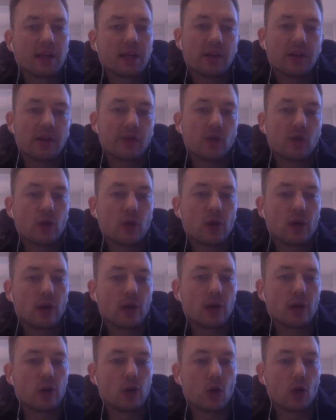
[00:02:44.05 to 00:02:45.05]
If you
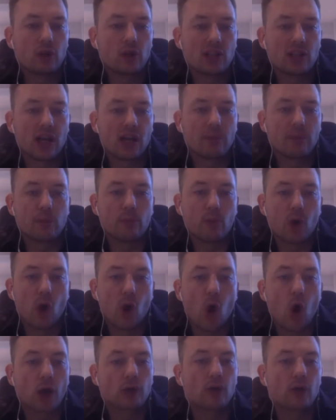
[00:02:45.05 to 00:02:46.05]
are a long-time
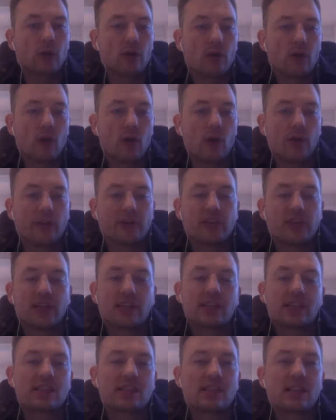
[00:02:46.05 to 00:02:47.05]
hodler of
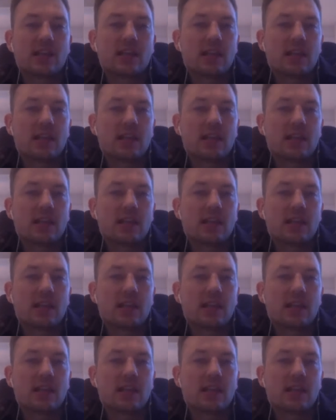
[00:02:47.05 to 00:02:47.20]
DEXI,